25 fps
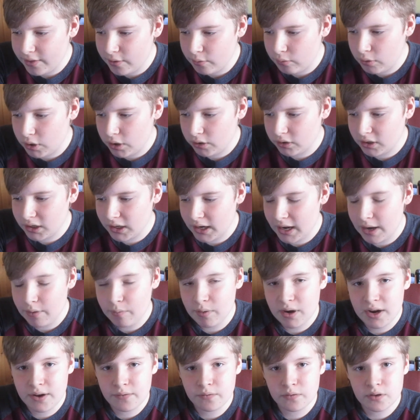the world alight
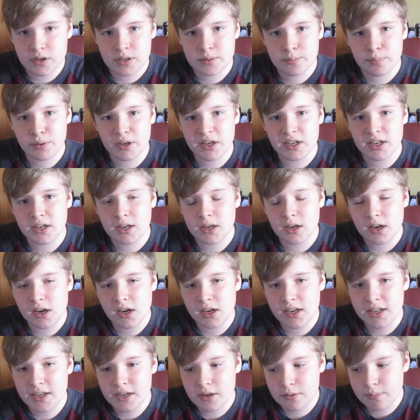whenever he's played in a
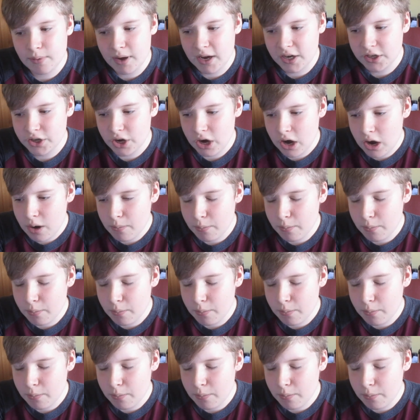league match,